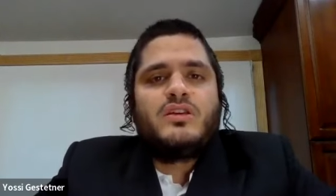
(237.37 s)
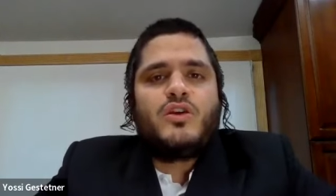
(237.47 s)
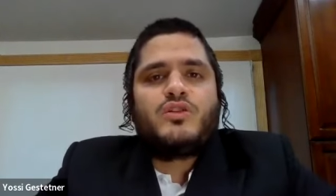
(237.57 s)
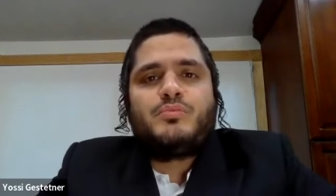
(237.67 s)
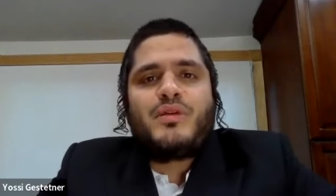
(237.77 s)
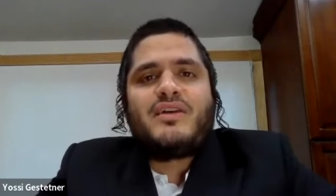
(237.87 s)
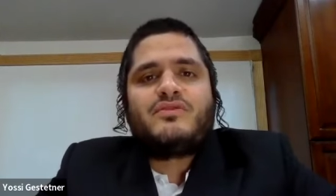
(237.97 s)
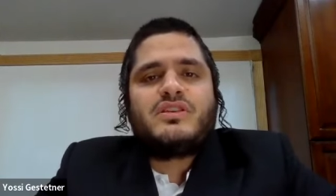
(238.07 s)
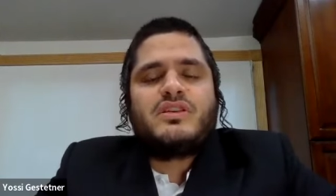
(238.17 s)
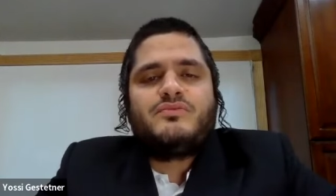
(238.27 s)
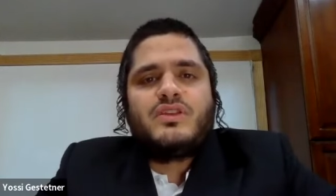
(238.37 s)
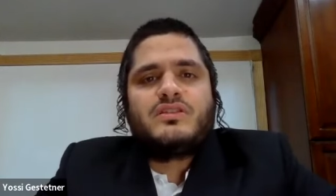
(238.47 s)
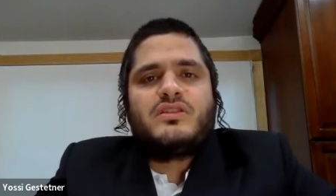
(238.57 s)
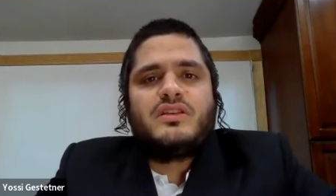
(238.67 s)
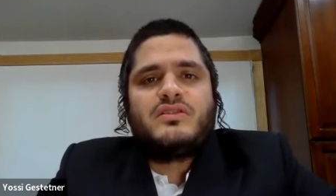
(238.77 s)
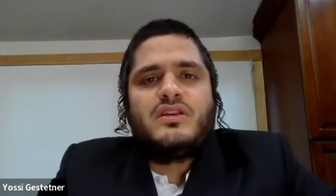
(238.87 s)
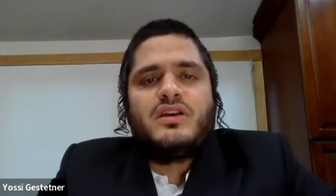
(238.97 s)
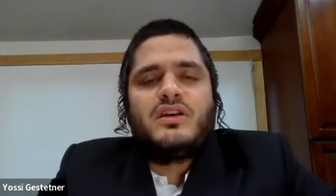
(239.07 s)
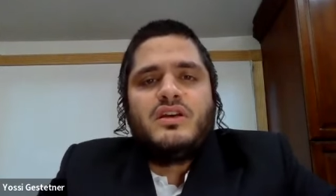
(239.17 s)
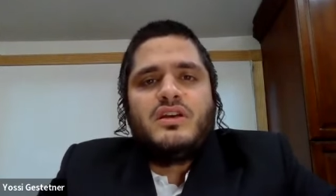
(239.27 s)
you know, the private, the,
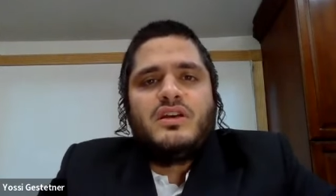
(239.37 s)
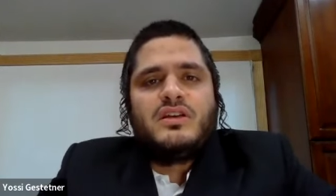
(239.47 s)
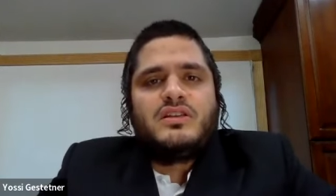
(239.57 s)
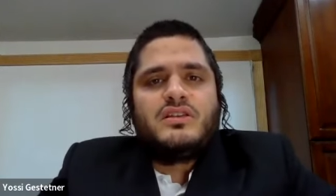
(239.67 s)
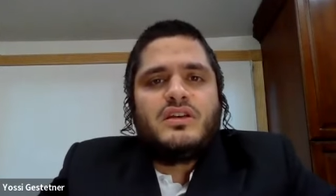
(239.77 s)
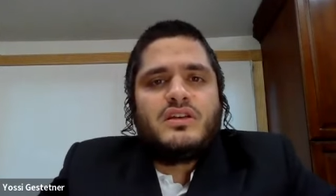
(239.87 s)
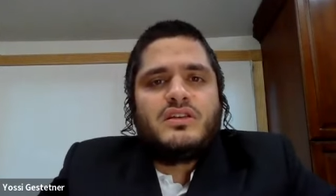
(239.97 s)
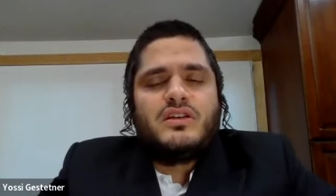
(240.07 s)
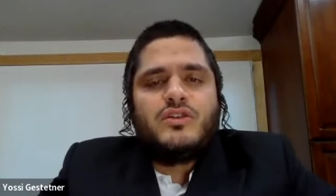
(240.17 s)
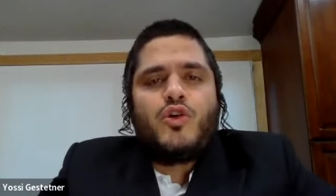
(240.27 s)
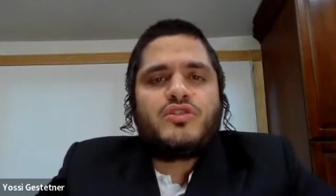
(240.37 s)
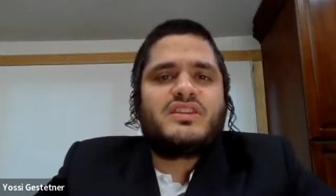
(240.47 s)
the the the